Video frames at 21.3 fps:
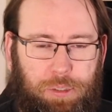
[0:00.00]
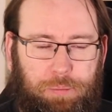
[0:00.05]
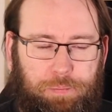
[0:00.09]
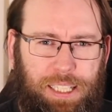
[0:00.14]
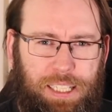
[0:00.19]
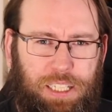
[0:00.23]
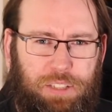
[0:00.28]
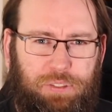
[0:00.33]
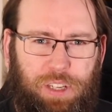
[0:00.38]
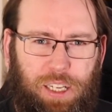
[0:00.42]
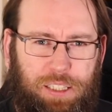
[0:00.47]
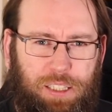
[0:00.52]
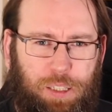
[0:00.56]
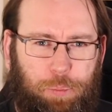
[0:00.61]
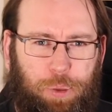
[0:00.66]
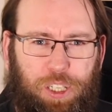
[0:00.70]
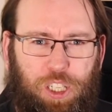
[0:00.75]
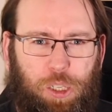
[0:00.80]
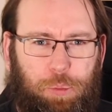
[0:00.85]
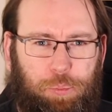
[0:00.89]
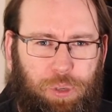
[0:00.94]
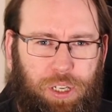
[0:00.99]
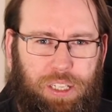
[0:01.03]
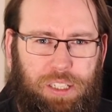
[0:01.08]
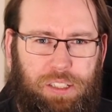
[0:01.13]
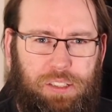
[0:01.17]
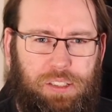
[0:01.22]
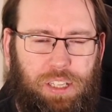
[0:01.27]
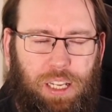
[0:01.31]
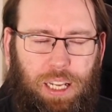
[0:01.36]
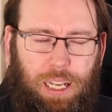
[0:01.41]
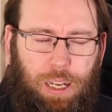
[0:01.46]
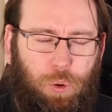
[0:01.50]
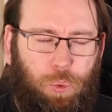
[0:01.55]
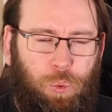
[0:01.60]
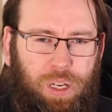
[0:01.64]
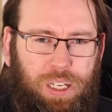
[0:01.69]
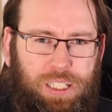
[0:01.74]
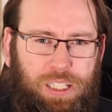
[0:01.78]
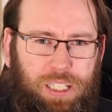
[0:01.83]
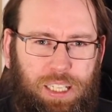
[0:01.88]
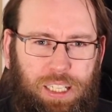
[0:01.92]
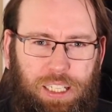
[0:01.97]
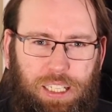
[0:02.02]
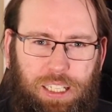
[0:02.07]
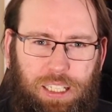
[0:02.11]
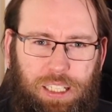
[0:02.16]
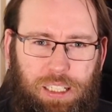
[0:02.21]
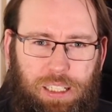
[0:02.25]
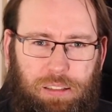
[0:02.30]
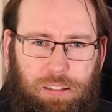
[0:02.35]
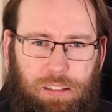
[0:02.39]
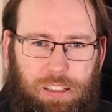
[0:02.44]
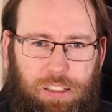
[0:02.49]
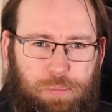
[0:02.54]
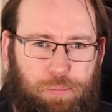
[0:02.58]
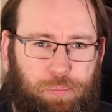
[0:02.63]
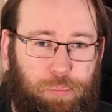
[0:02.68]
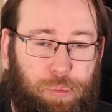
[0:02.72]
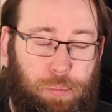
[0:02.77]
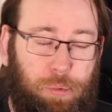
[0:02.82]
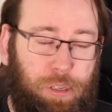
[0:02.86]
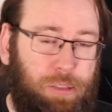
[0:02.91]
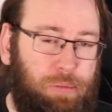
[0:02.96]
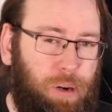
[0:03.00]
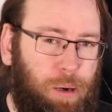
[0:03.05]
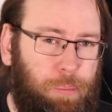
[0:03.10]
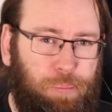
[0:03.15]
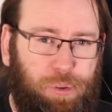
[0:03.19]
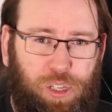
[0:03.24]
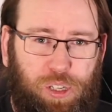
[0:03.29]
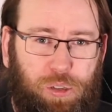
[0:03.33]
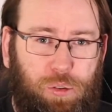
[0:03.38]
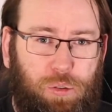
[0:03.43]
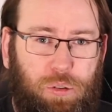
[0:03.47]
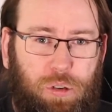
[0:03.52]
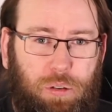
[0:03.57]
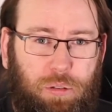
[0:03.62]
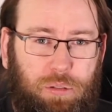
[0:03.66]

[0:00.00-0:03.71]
And then you've got the pickup rings, which are blue.